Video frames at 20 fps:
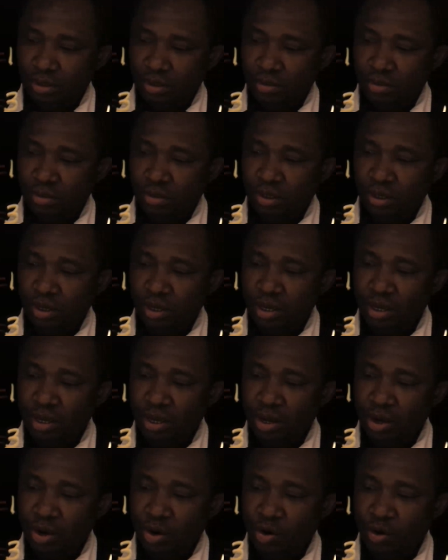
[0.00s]
3
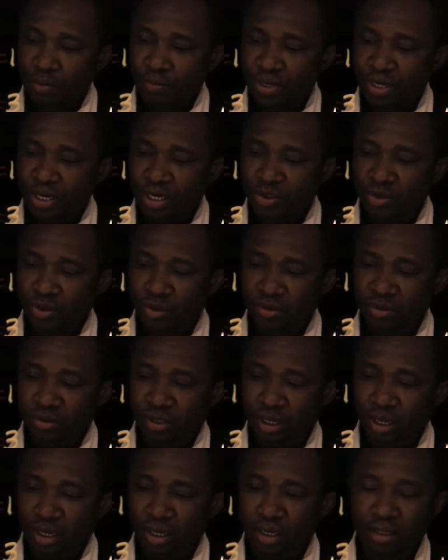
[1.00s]
combination
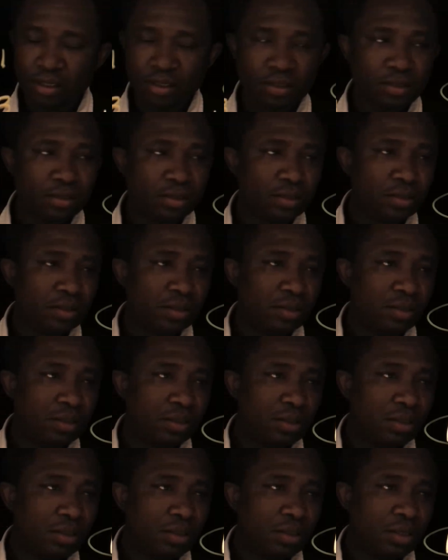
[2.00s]
3
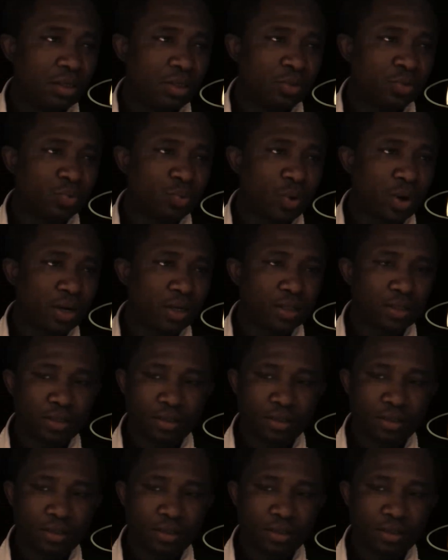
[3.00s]
is 1.